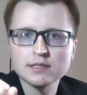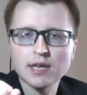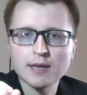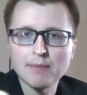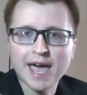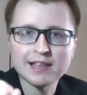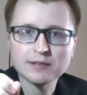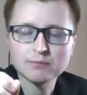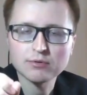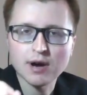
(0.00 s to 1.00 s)
a ballot
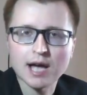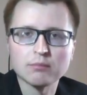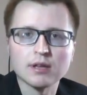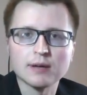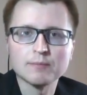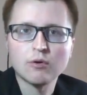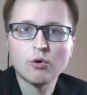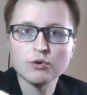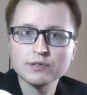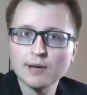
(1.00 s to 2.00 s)
problem
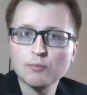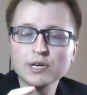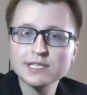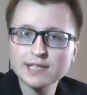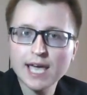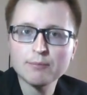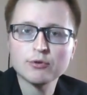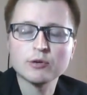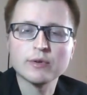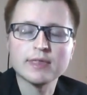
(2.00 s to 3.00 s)
or someone is
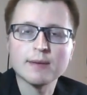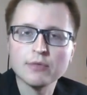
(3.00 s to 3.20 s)
tampering with them,